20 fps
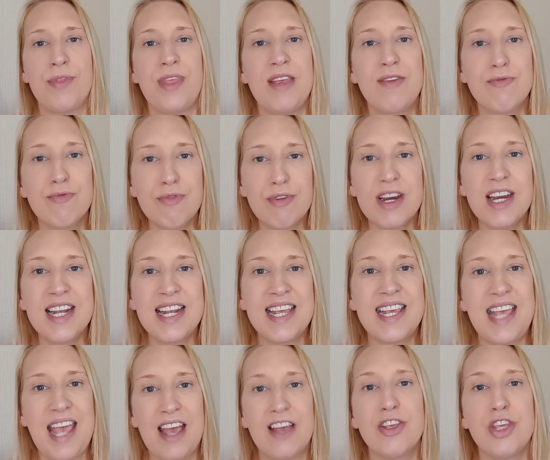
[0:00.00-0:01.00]
They really
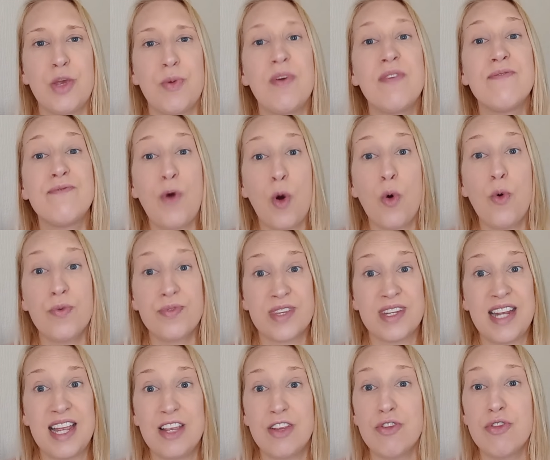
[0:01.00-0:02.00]
get you involved
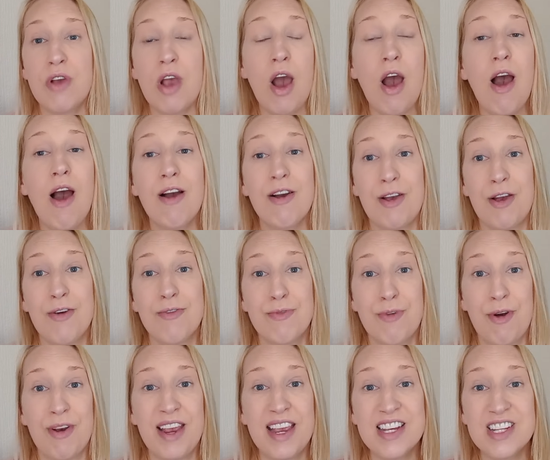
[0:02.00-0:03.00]
in it. You can't go
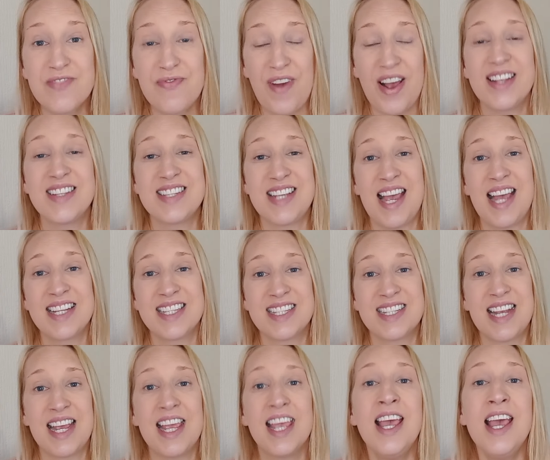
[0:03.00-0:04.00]
wrong. It's
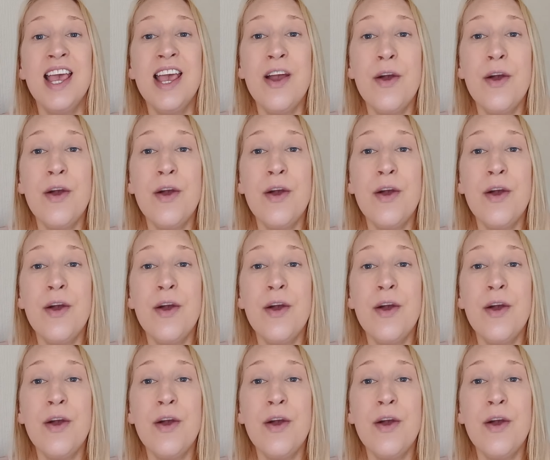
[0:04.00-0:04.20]
fantastic.